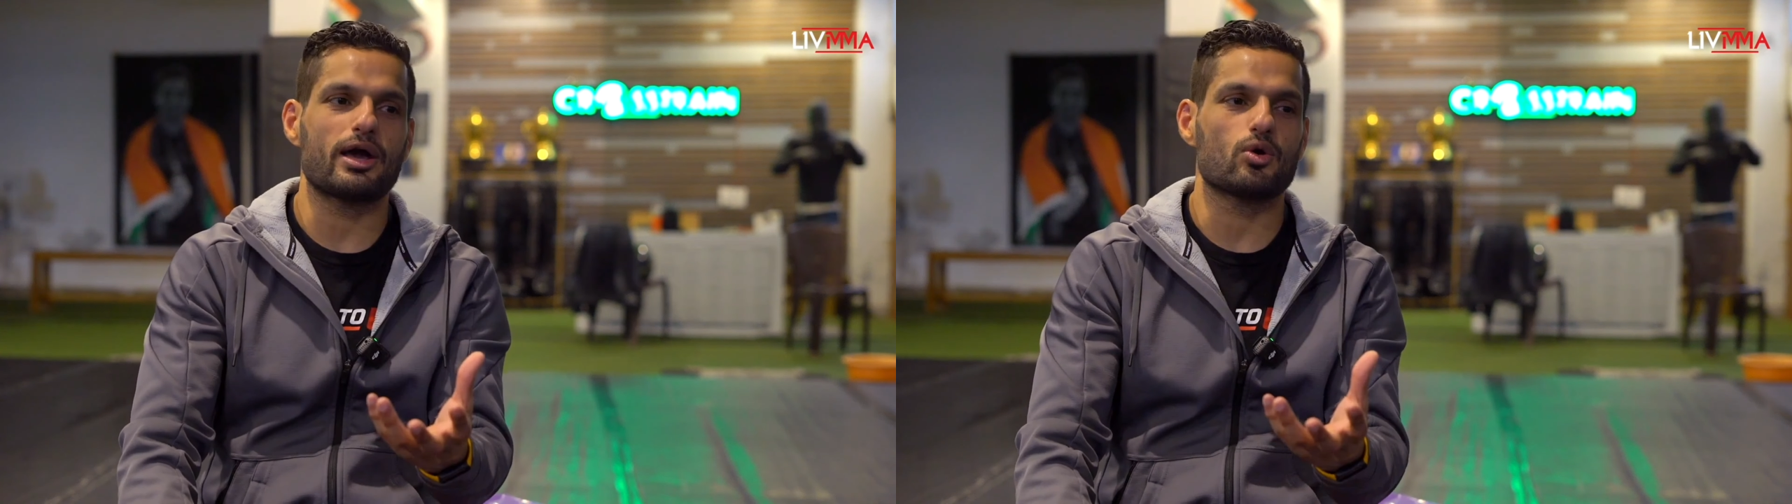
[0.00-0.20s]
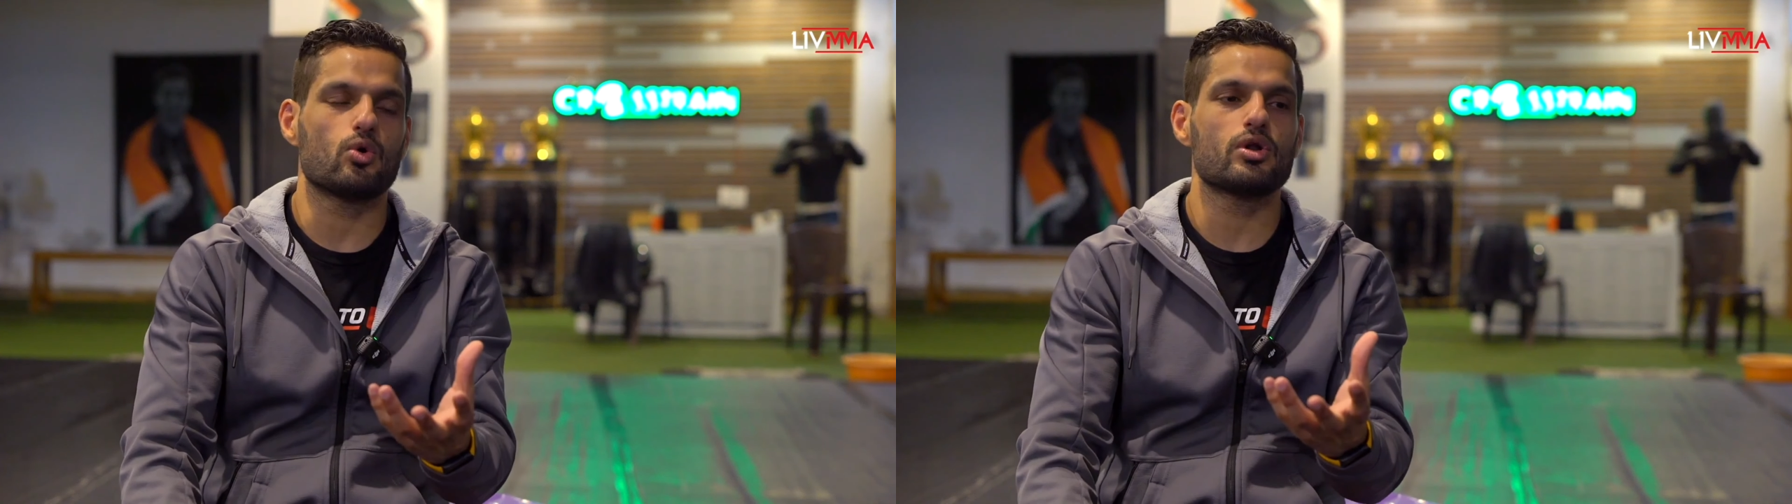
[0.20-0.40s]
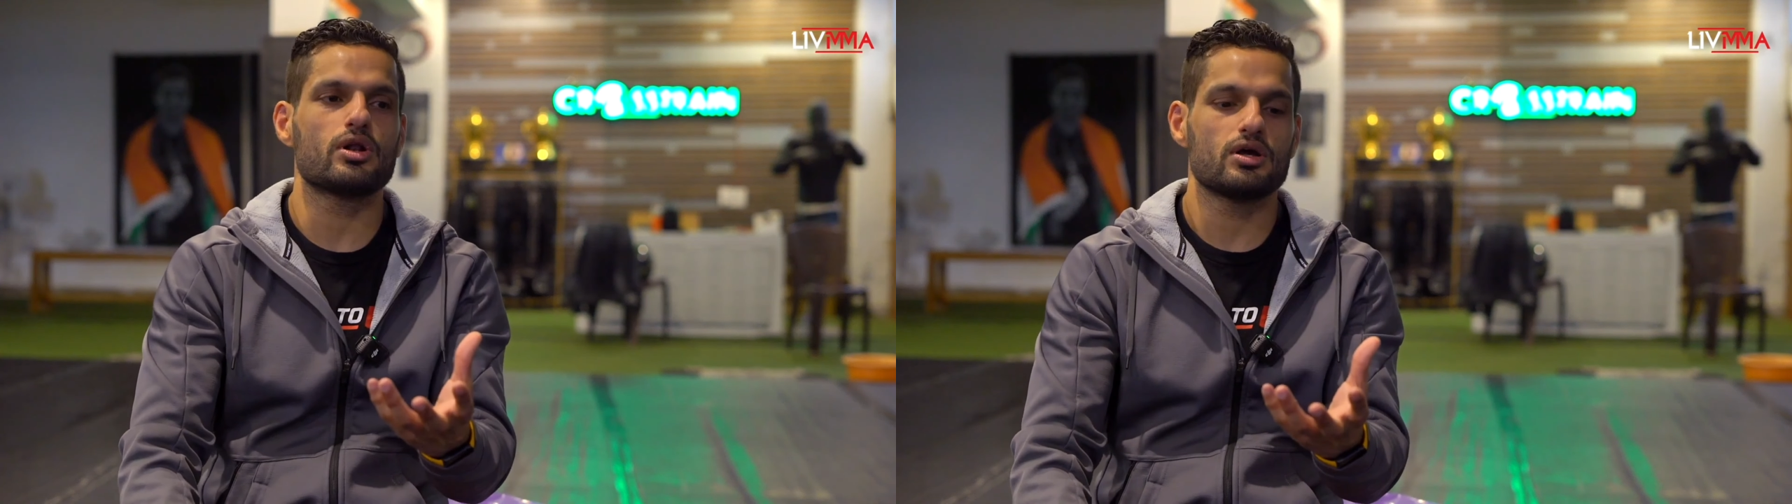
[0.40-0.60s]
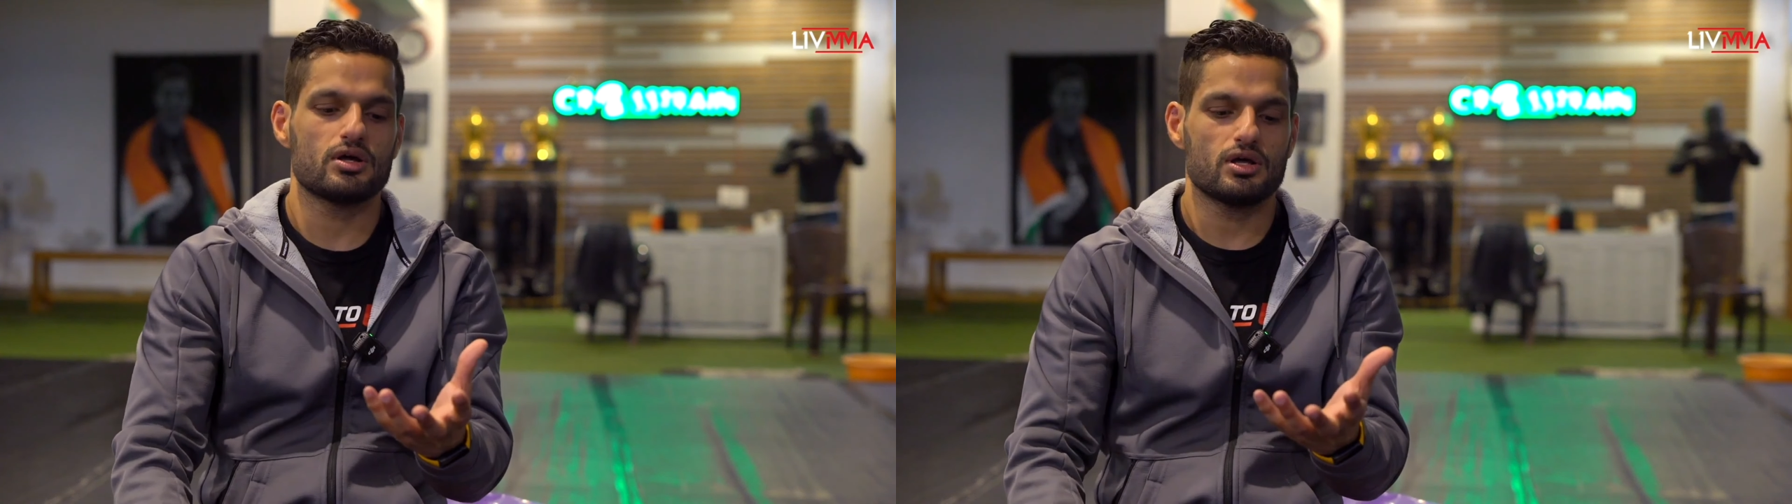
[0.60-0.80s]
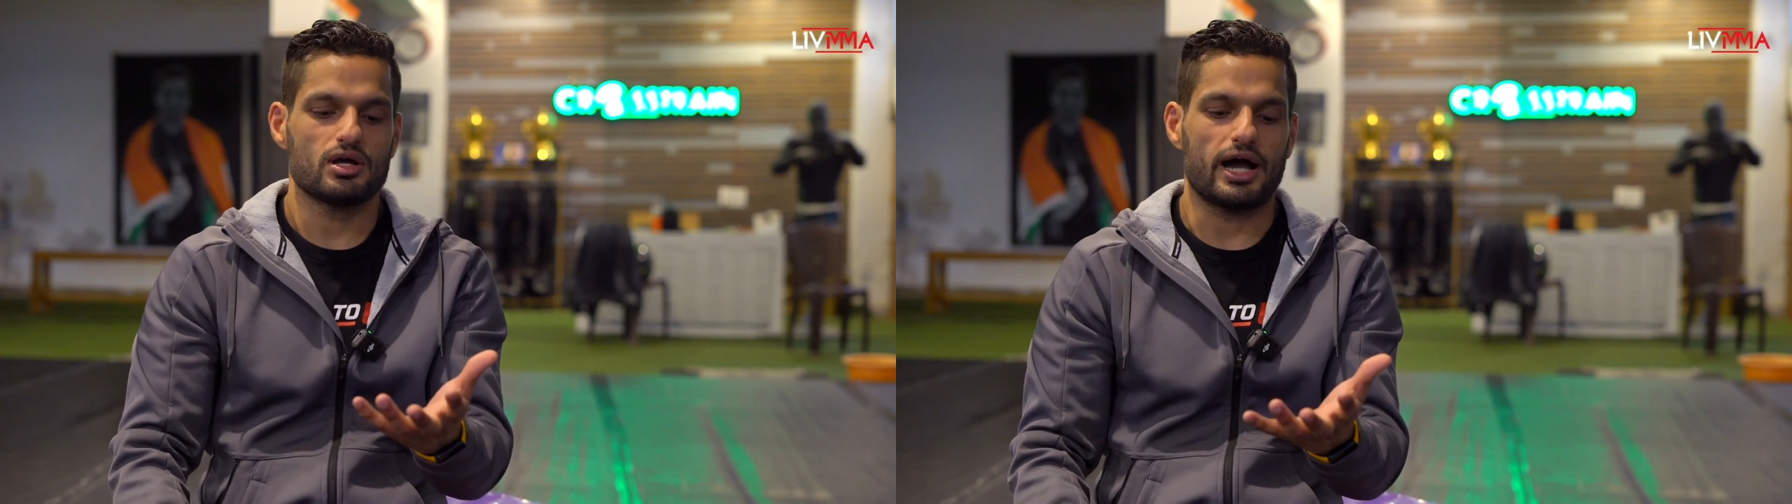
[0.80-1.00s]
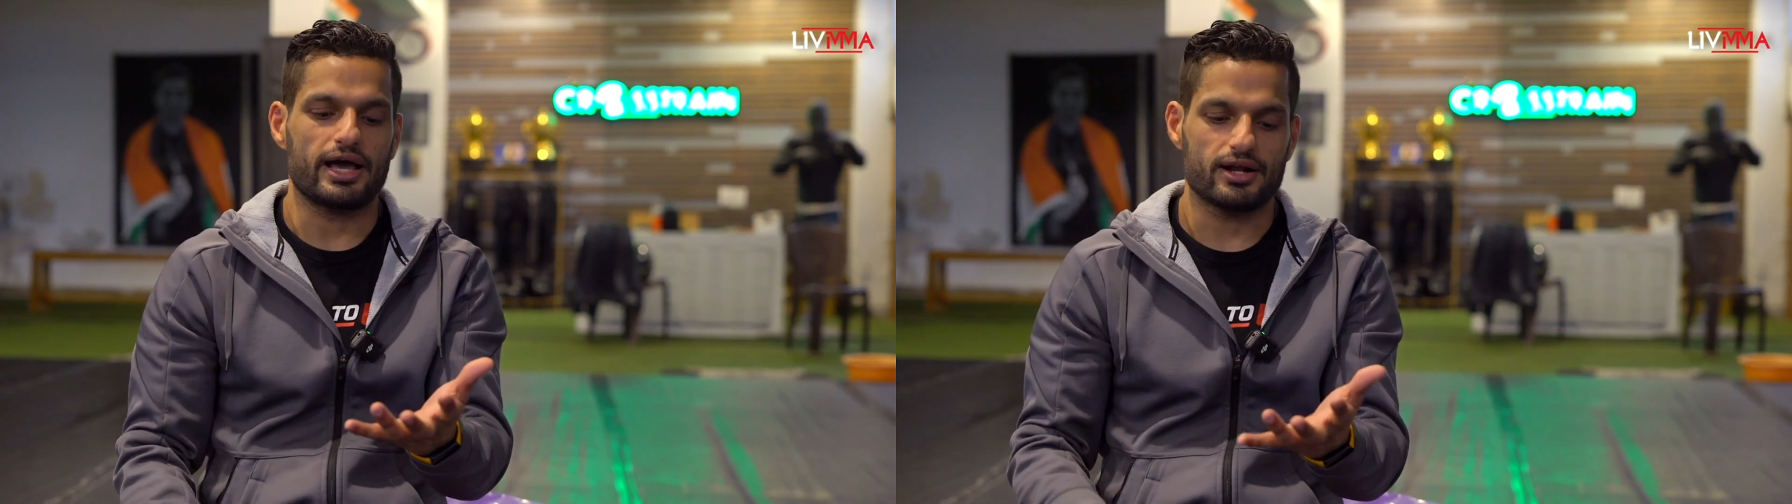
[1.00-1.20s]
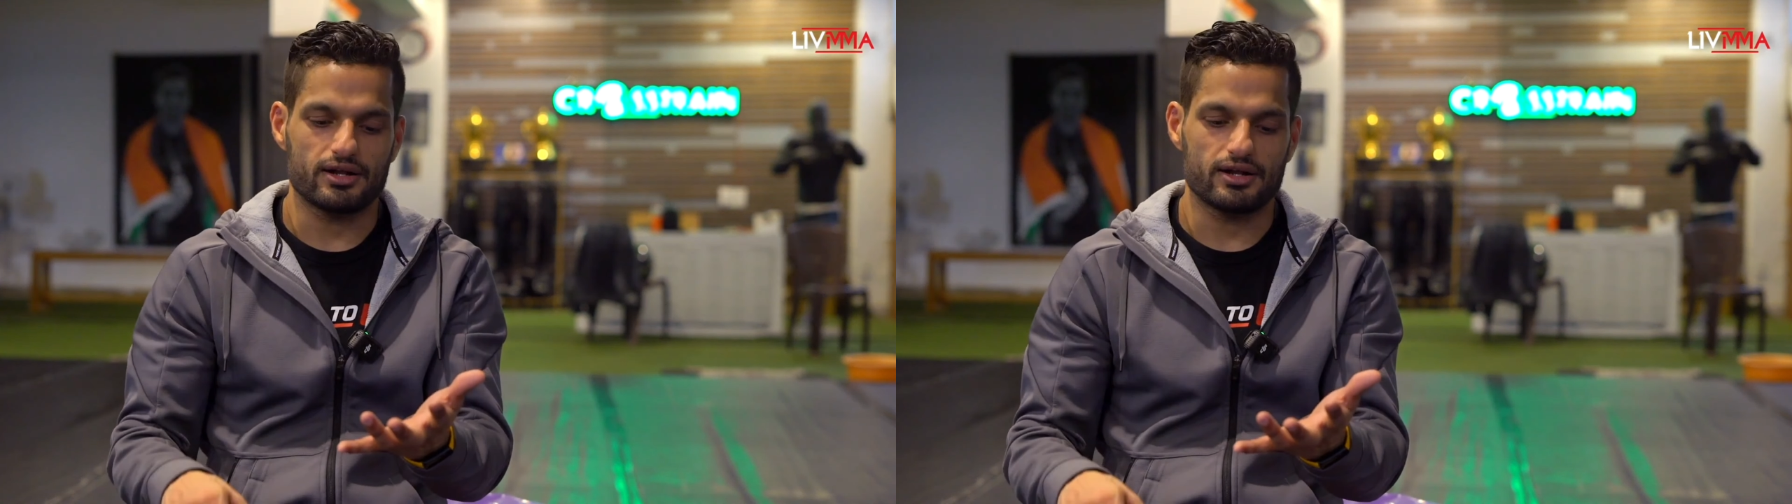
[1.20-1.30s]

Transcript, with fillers: my own, I